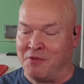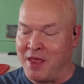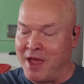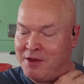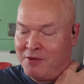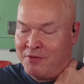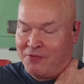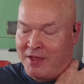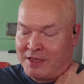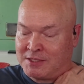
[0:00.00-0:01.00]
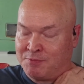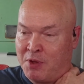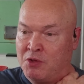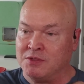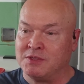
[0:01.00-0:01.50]
And now you've
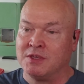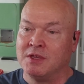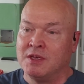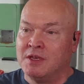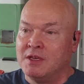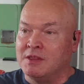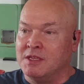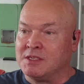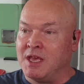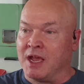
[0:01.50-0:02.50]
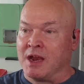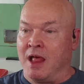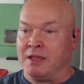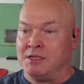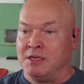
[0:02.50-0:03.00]
exposed this
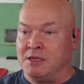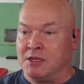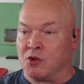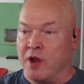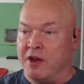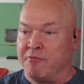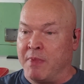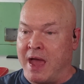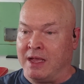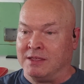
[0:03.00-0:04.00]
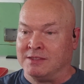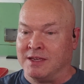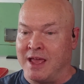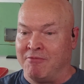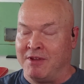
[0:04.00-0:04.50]
technology to creative minds
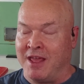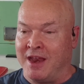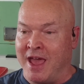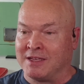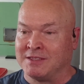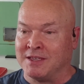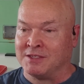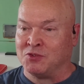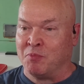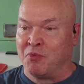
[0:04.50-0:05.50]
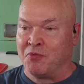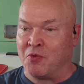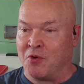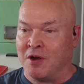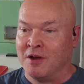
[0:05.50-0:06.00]
that haven't had access to it
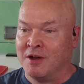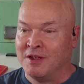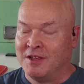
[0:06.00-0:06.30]
before.